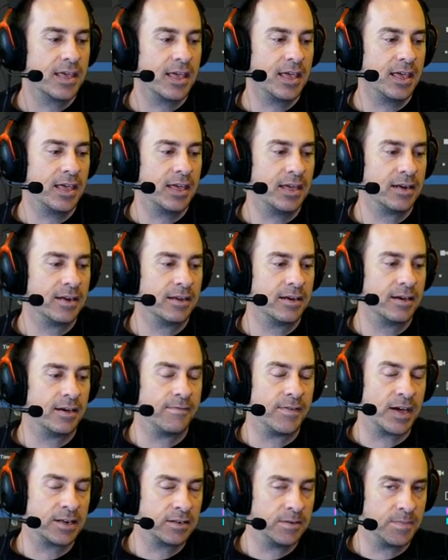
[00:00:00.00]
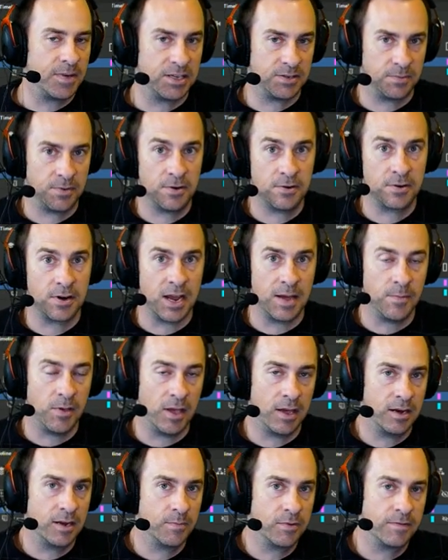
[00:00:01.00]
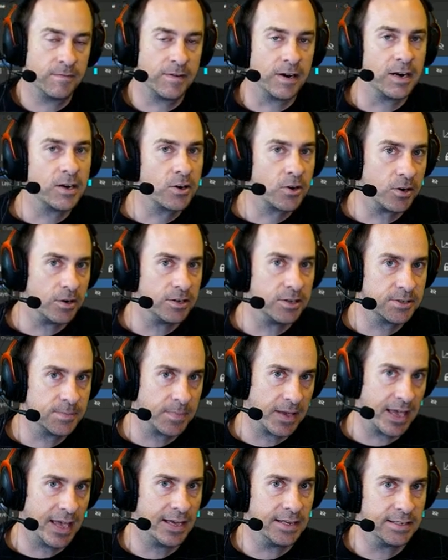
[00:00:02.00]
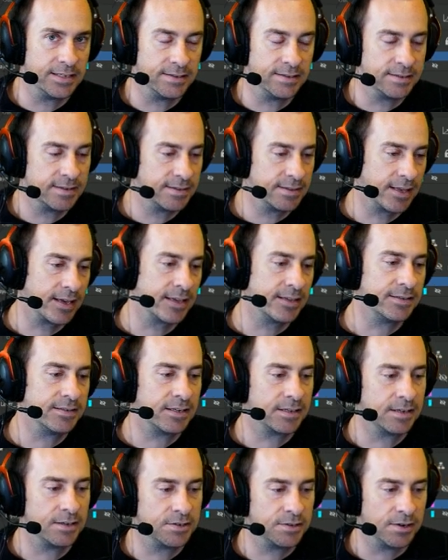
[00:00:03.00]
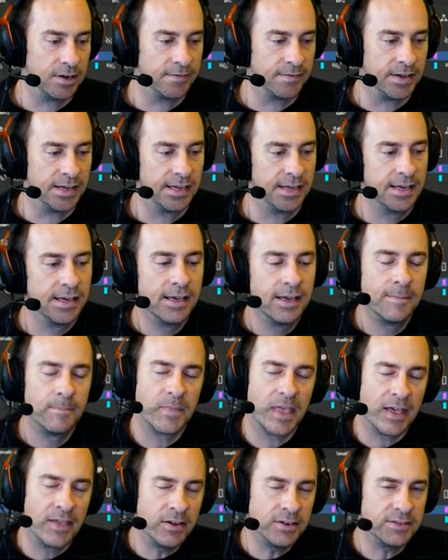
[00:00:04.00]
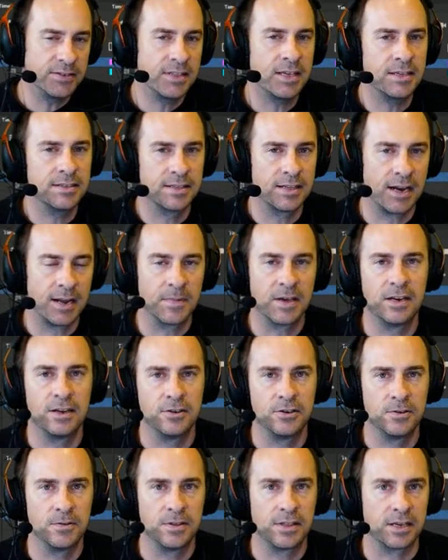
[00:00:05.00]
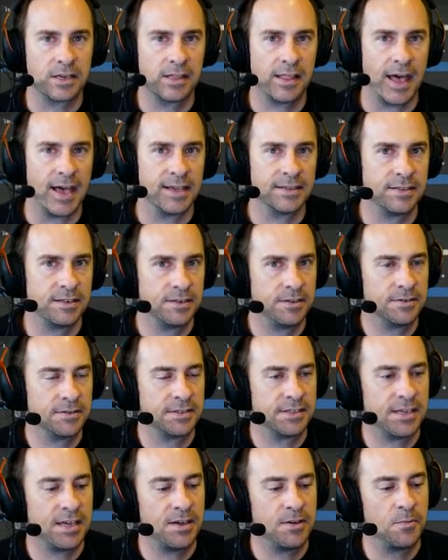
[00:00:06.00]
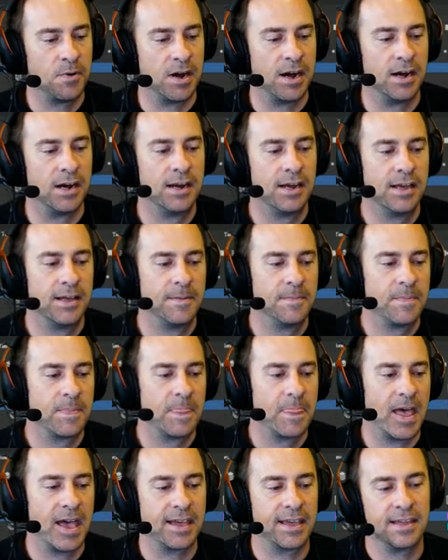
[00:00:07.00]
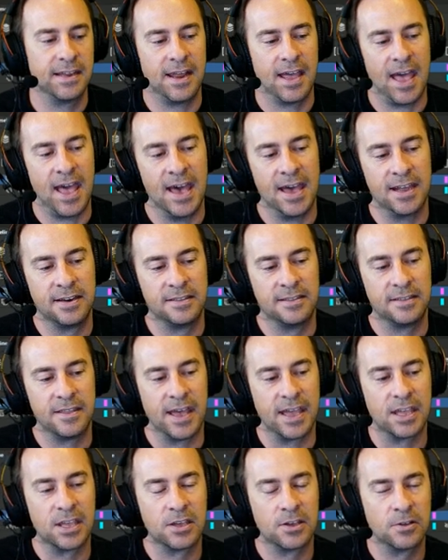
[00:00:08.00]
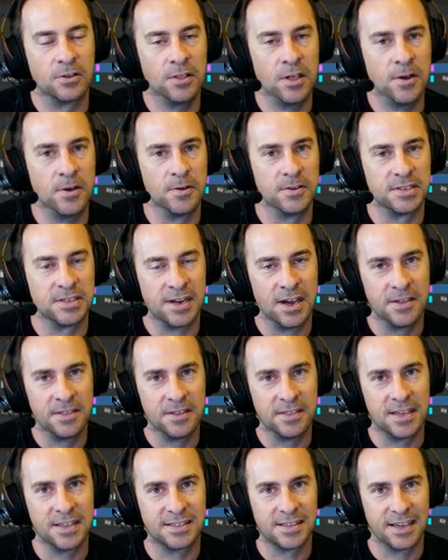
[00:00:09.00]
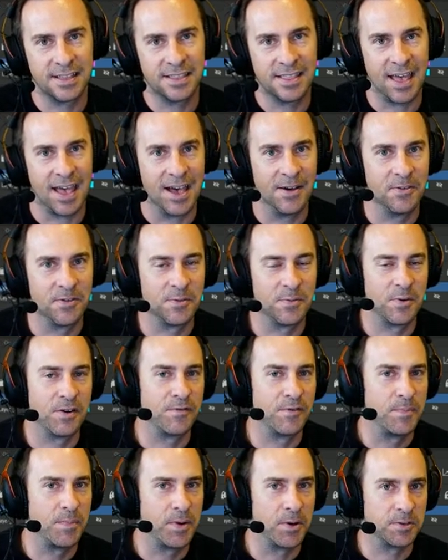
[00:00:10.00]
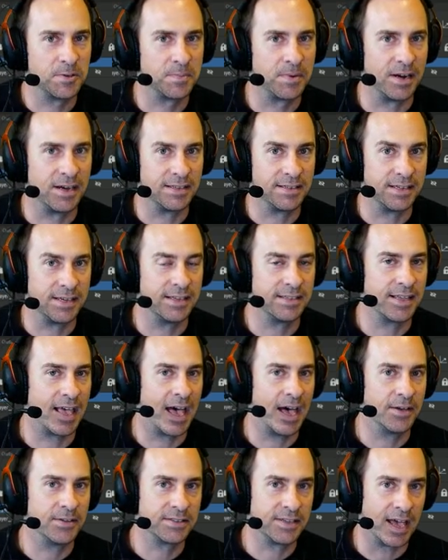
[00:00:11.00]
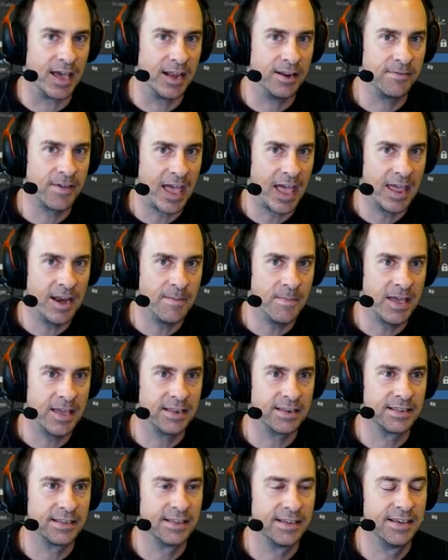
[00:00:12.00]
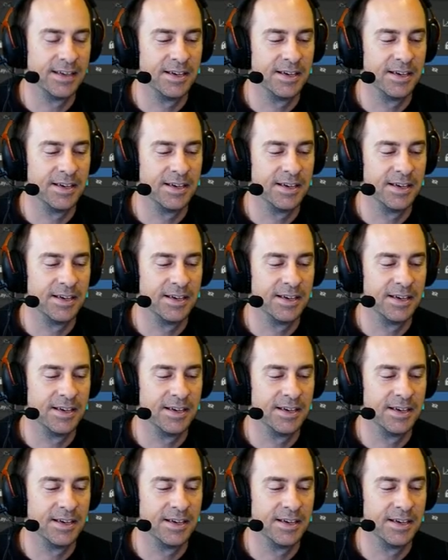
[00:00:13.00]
in a vector-based program, you end up with very crisp edges. It's like a signature of it. And there's things that I'm going to do in the class that you'll see where I can add like glows and other things like that with more of a post-process outside of Animate,